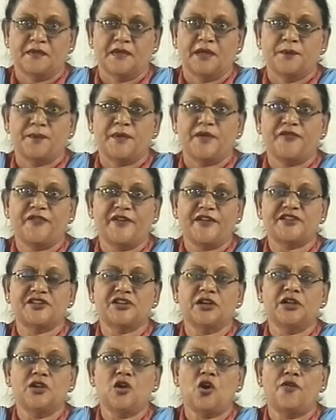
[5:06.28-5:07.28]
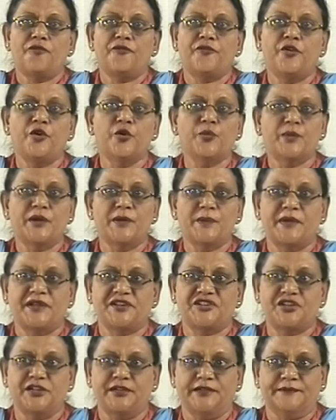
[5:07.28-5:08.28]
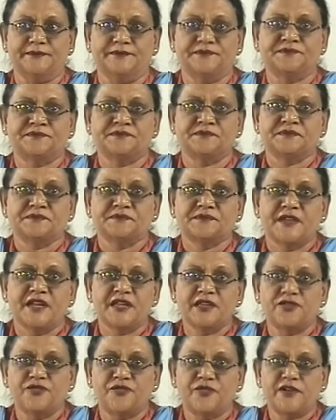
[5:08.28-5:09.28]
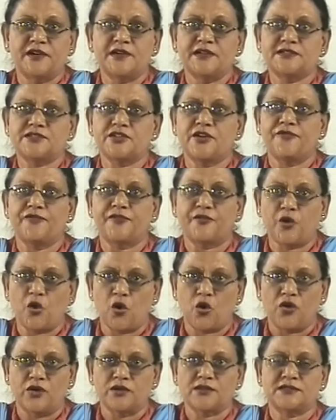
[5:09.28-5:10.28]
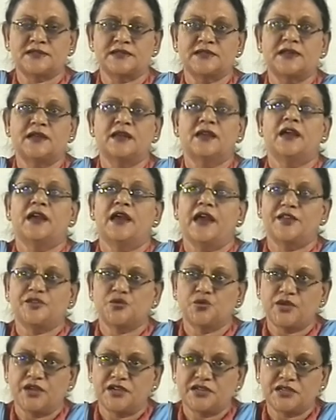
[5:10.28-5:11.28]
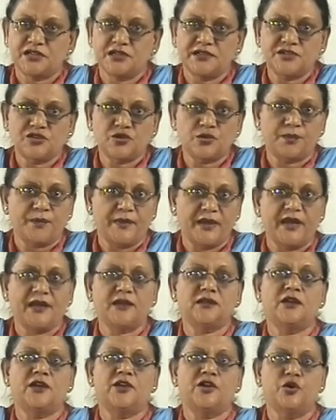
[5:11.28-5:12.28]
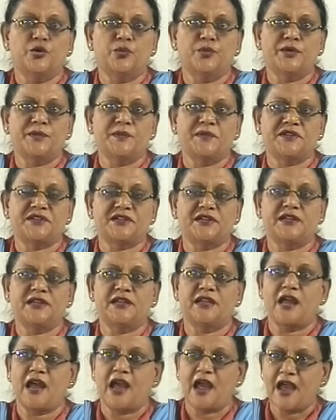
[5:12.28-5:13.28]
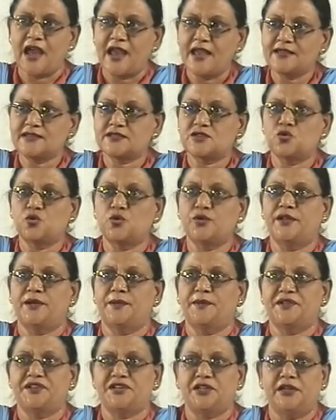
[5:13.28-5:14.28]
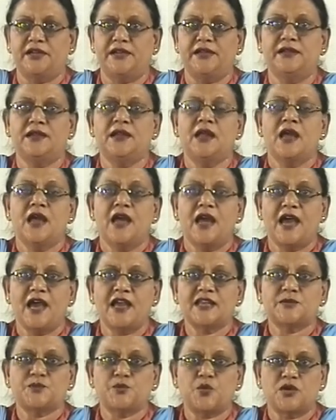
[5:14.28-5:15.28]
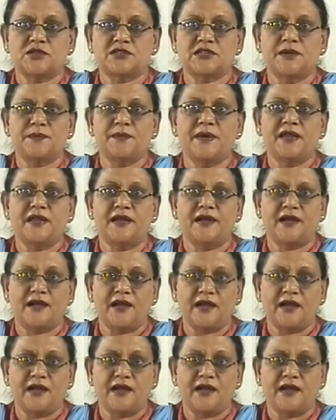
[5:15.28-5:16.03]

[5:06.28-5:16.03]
Perfection of human machine. In the words of Ross, education should make the human machine as good a machine as possible